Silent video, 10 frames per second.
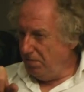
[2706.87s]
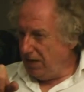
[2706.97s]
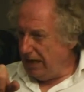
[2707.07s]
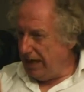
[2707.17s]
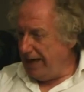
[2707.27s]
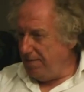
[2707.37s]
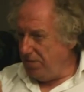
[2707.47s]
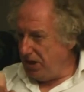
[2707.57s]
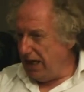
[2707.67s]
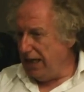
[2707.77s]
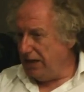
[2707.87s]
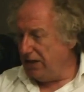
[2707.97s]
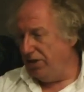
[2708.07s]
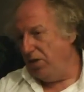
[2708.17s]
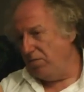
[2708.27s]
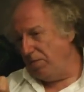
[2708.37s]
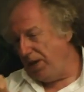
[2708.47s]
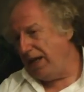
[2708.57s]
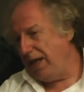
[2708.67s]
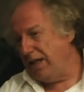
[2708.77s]
the game change so you don't
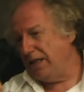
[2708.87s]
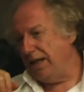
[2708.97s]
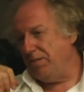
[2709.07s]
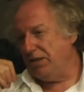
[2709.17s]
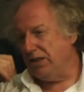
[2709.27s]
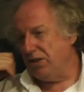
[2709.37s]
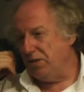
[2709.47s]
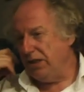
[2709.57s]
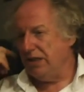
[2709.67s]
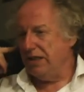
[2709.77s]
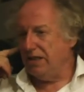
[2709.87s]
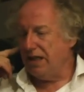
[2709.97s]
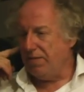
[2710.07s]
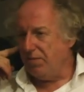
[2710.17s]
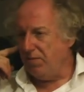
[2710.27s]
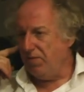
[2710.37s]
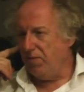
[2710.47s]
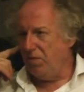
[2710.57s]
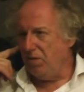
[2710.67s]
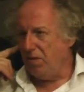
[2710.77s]
repeat the same situation that's happened
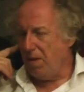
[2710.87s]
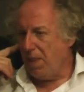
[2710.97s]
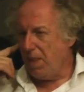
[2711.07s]
before.